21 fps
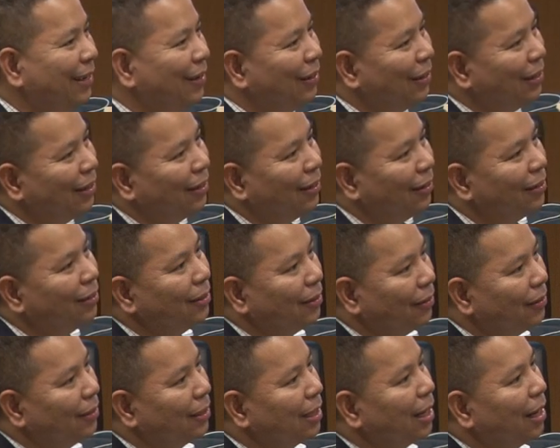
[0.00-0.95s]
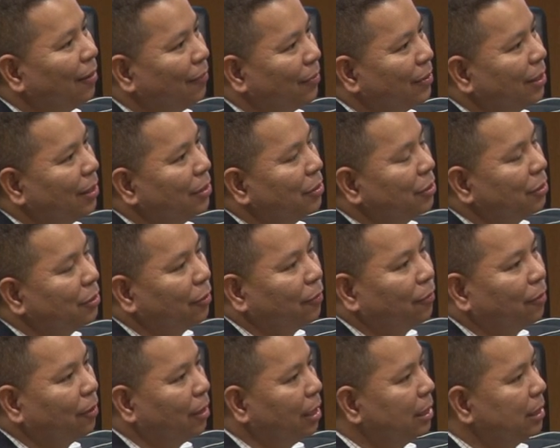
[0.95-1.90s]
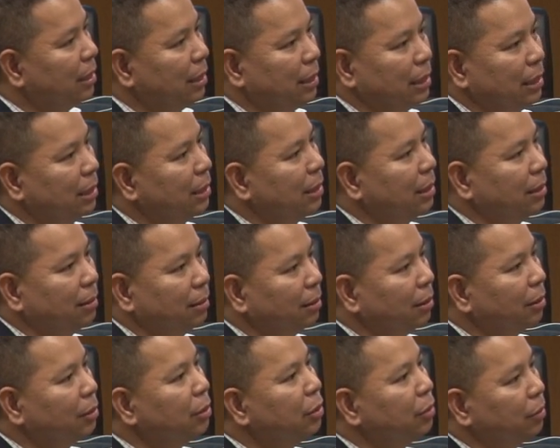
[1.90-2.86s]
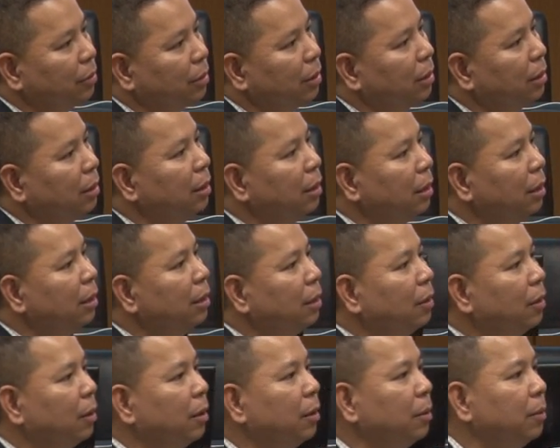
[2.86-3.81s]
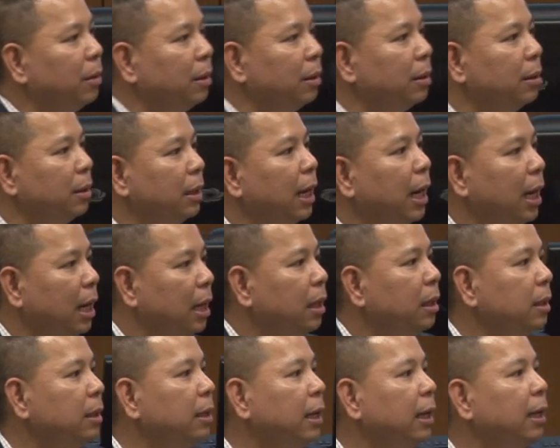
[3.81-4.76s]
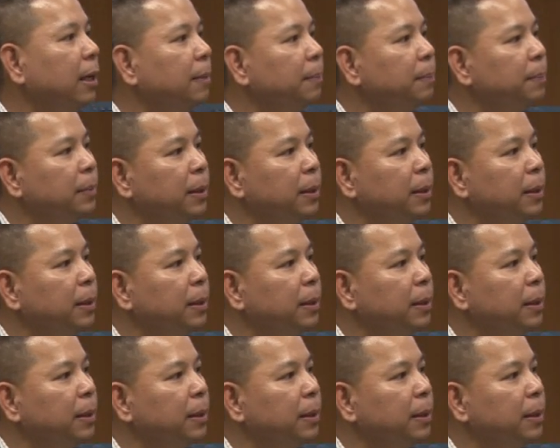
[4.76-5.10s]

on, on the conversation. So for us, is is the two are, are yeah yeah,